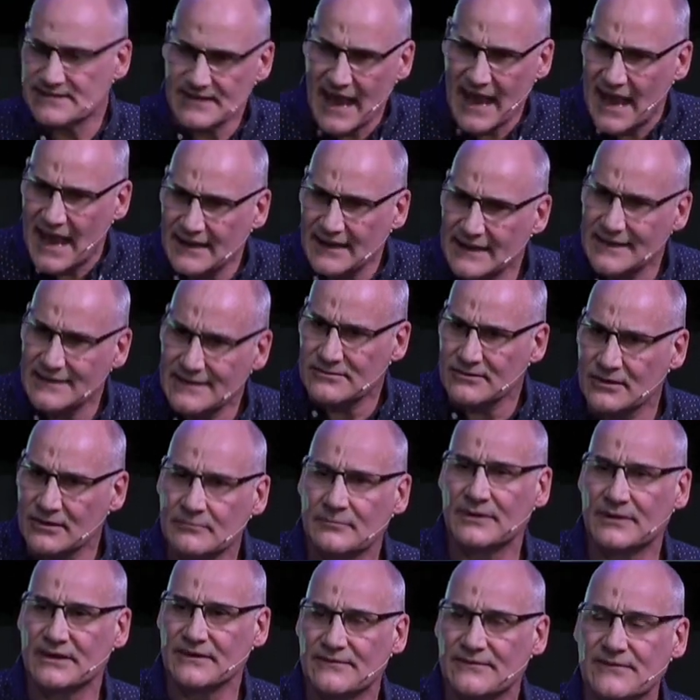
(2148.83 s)
Any number
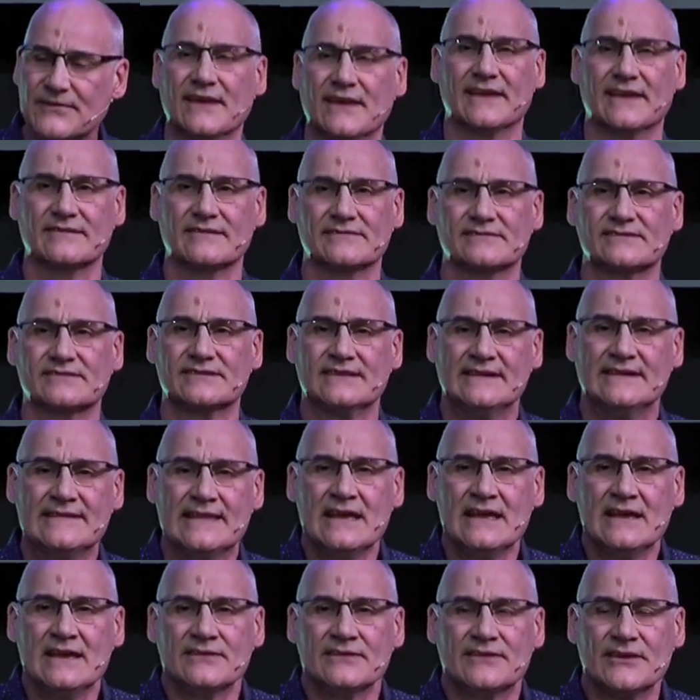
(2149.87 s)
of things
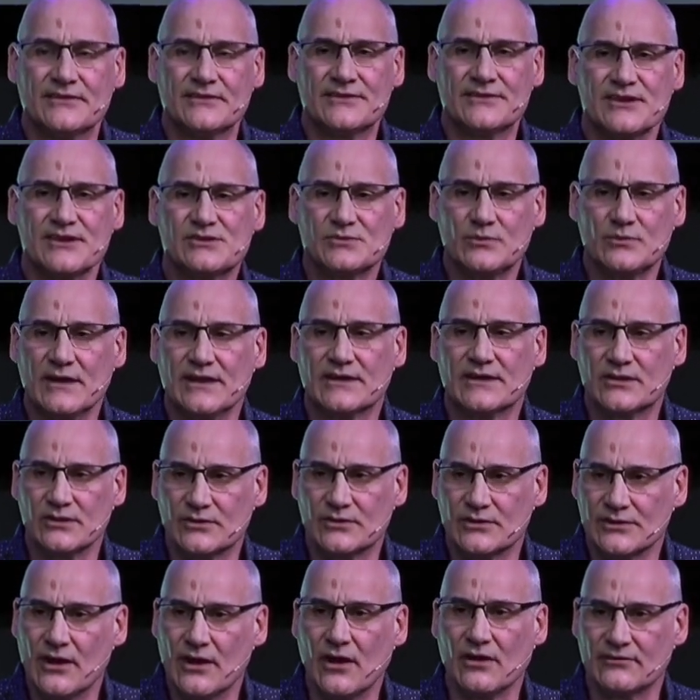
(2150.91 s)
that this week you could
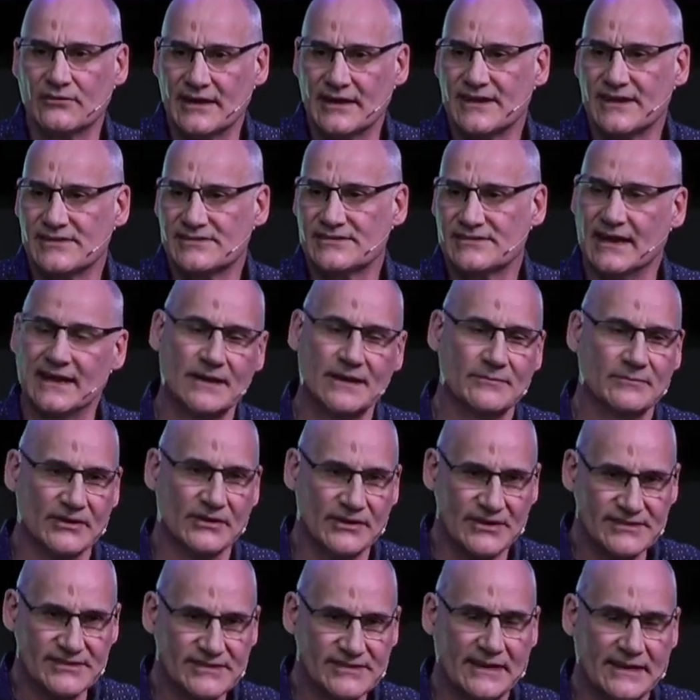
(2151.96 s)
already say, and I'm going to
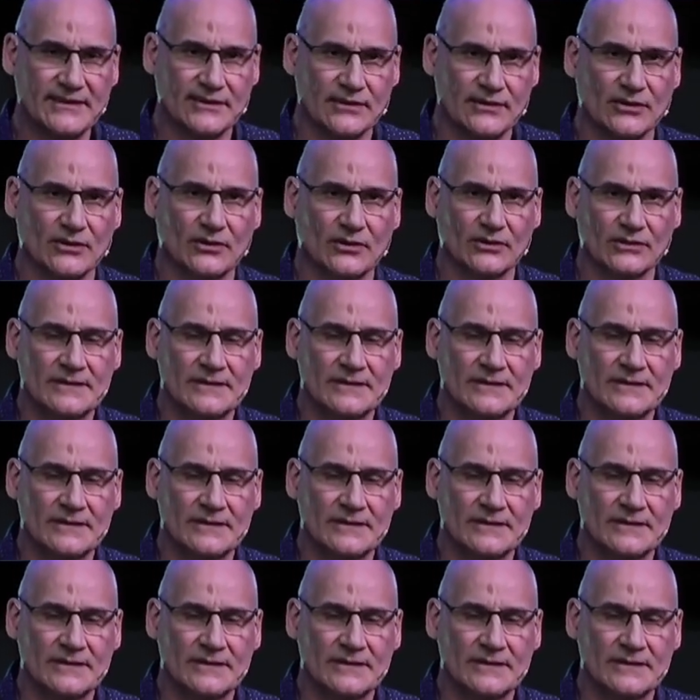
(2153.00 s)
set a goal,